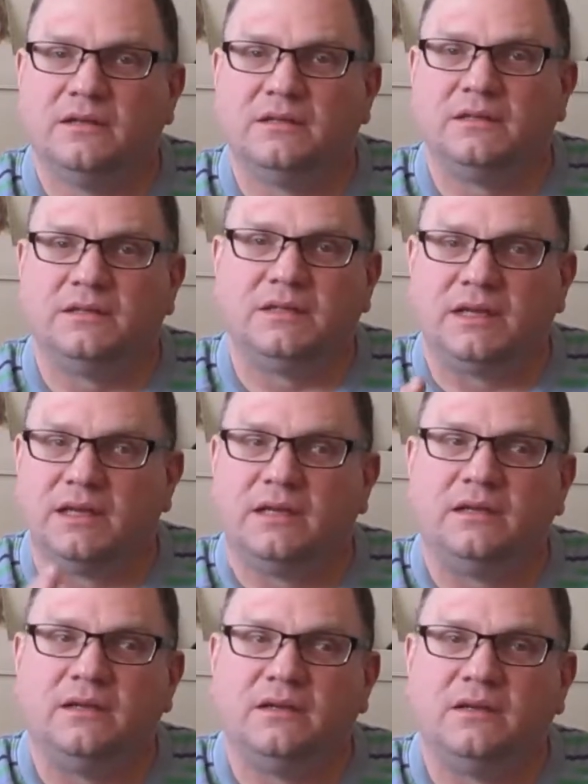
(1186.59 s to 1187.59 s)
to
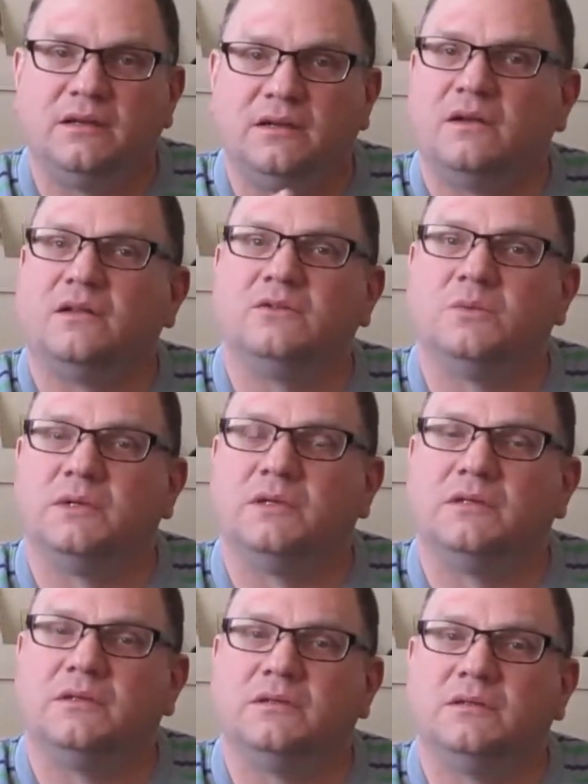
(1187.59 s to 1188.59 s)
stay in God's
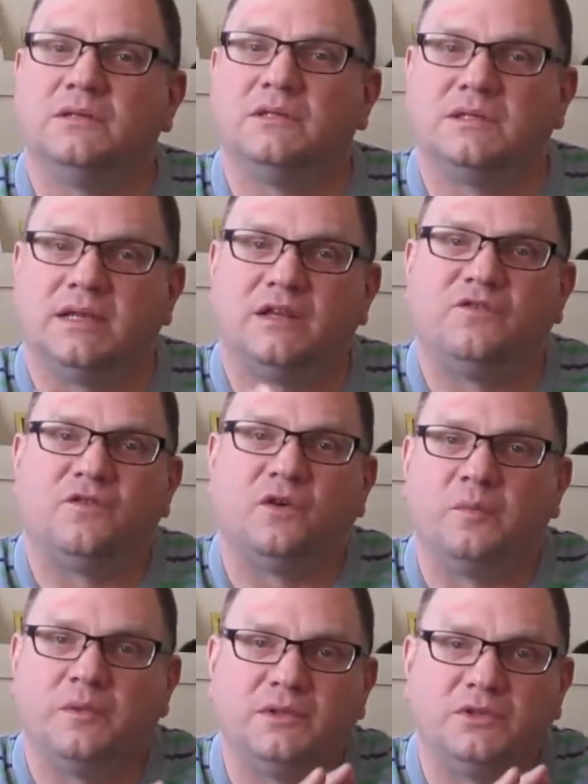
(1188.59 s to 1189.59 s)
will, to stand
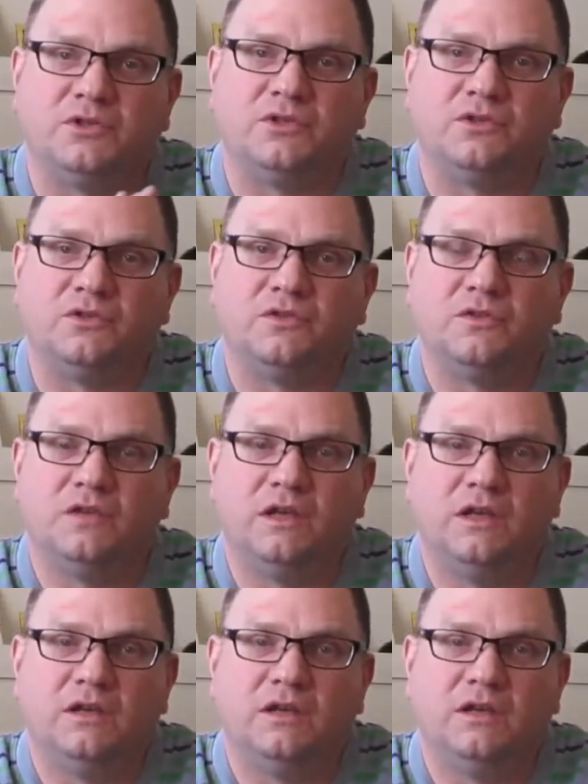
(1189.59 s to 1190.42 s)
firm in the truth,